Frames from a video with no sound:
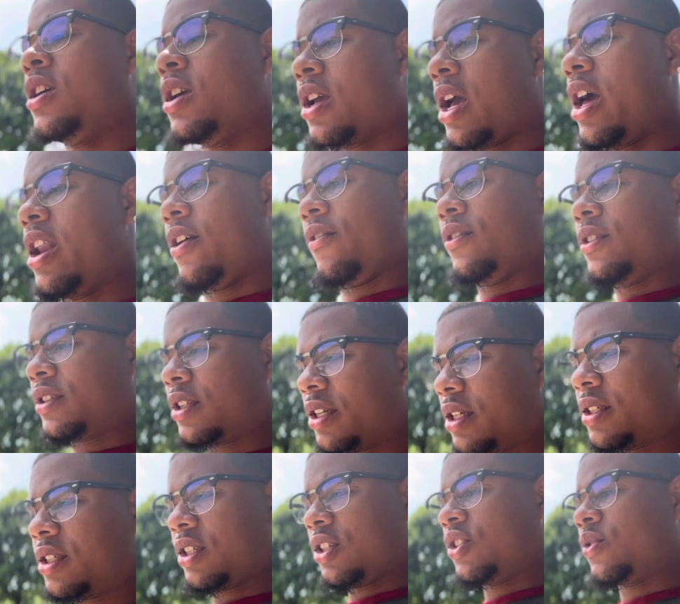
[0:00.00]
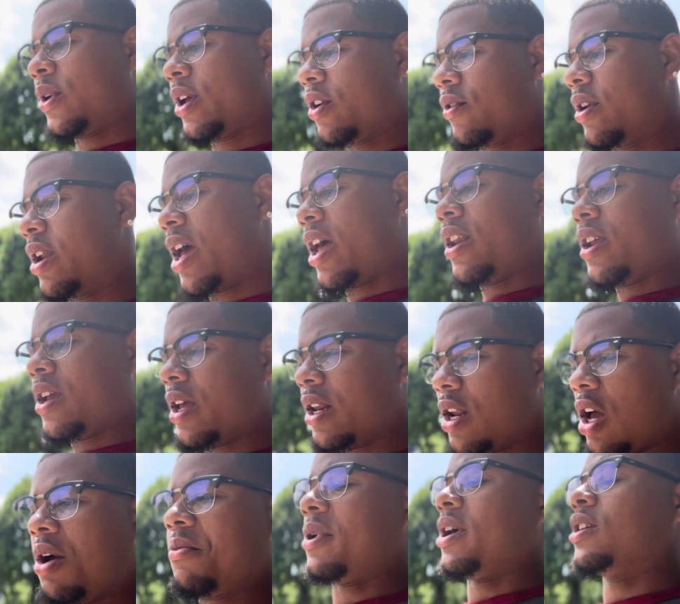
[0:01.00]
Got everything situated on that end.
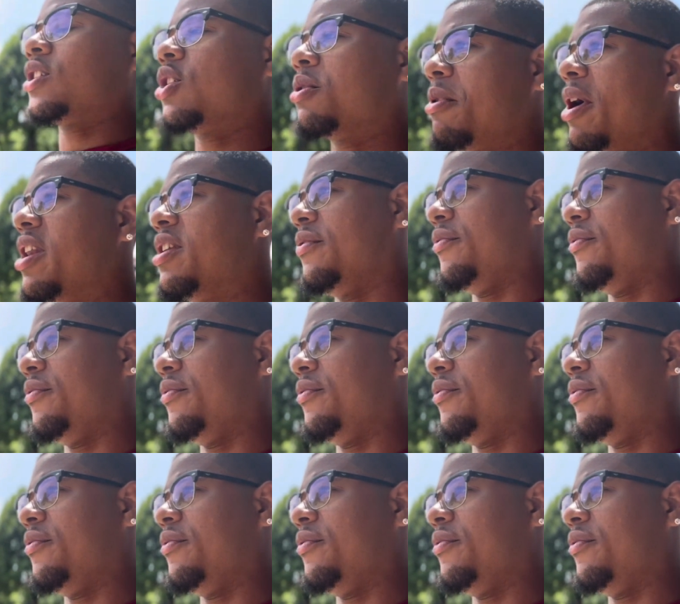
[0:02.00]
Now I'm about to go back to